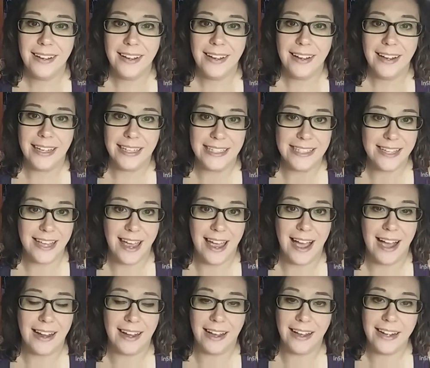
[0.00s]
an
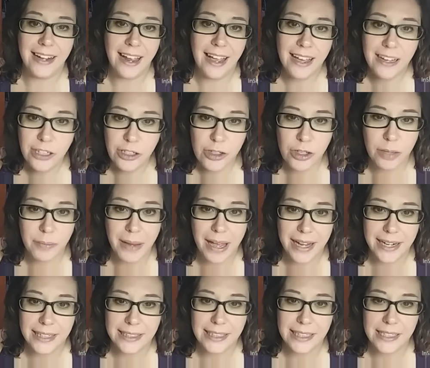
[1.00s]
attack. I had had a
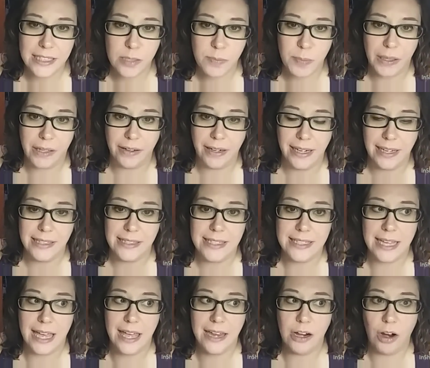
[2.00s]
traumatic experience,
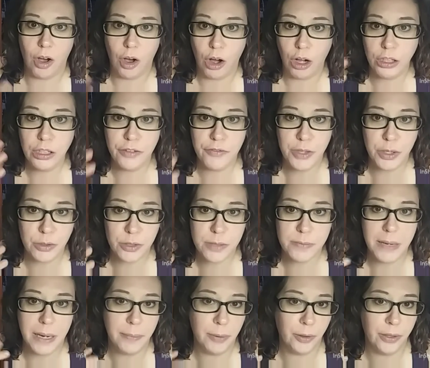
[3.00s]
and all of those
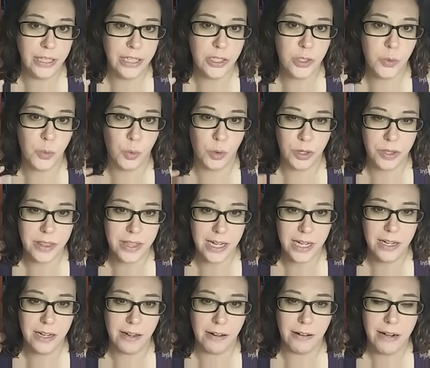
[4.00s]
memories were
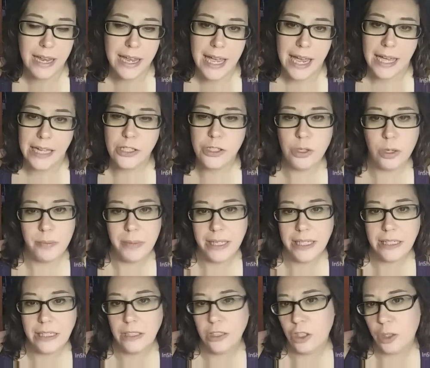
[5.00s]
there. And so it made
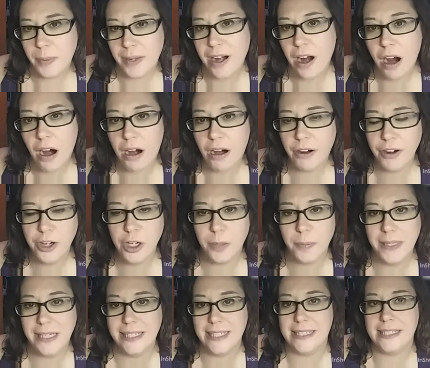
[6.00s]
it a little bit harder
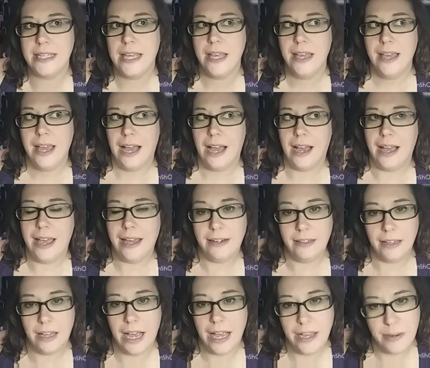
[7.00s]
because I
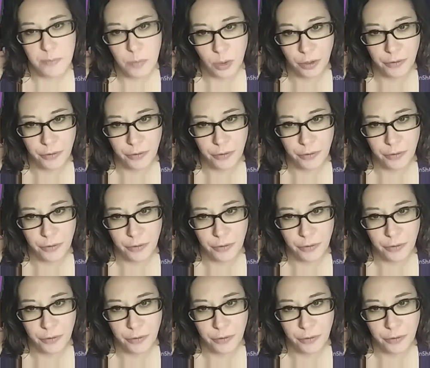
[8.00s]
had more